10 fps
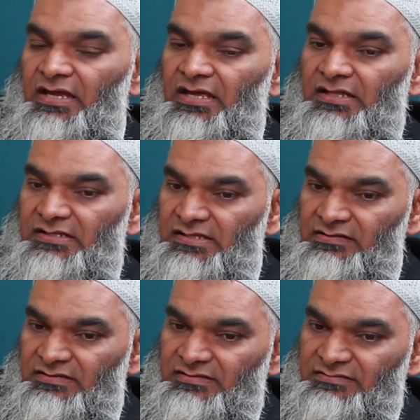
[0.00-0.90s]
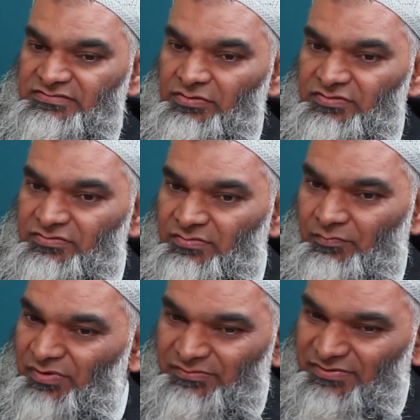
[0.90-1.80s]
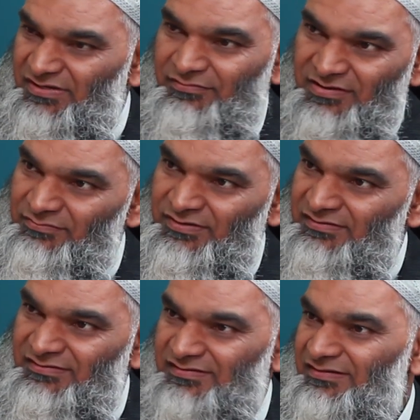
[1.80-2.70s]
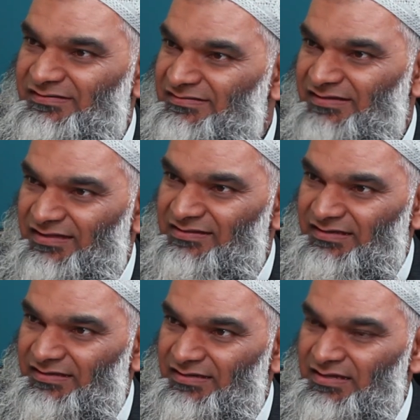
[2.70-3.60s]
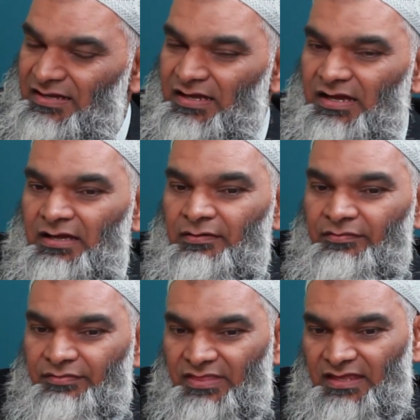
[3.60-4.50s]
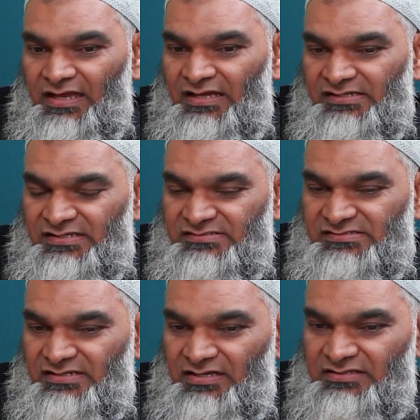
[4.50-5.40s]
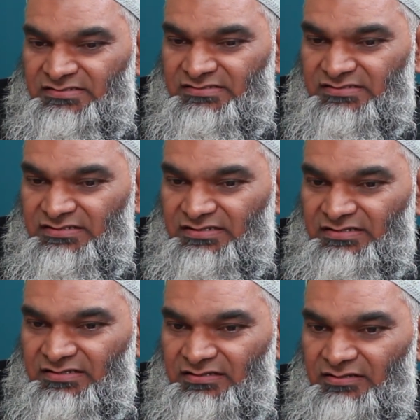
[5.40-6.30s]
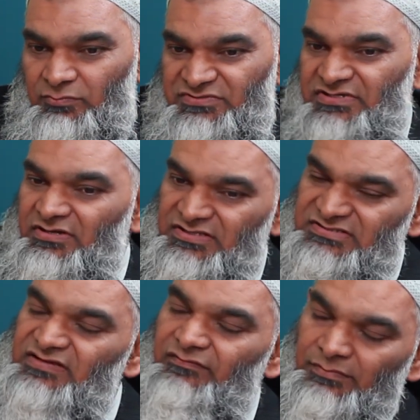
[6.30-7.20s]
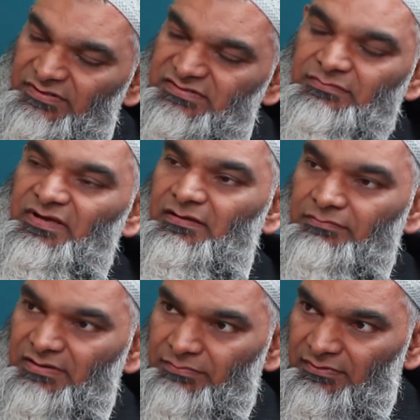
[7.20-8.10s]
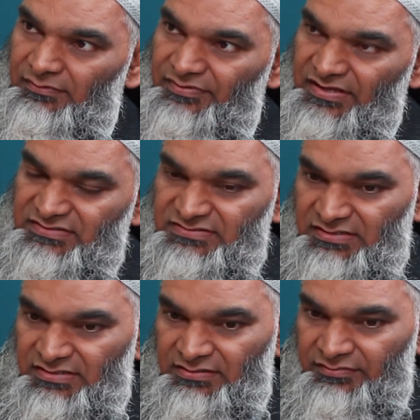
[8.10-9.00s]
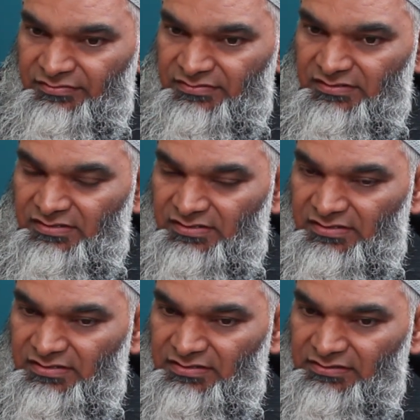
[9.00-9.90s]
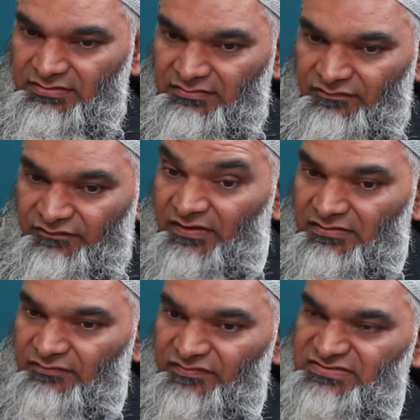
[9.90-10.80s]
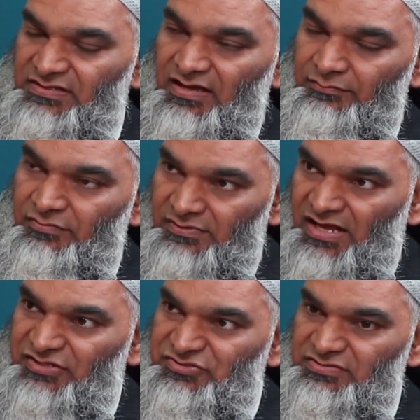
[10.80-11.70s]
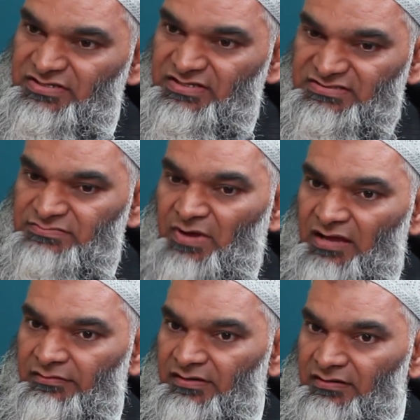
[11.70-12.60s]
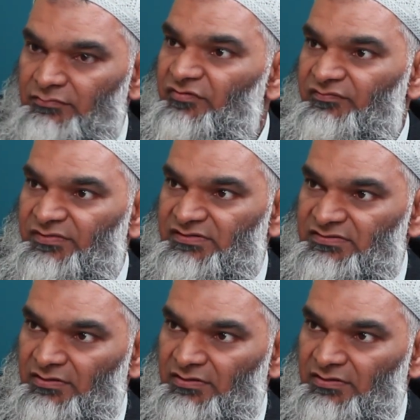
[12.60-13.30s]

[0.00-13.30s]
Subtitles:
But Arabia, nothing. Mm. And it was inconceivable to many people that the faith of Islam could actually inspire a movement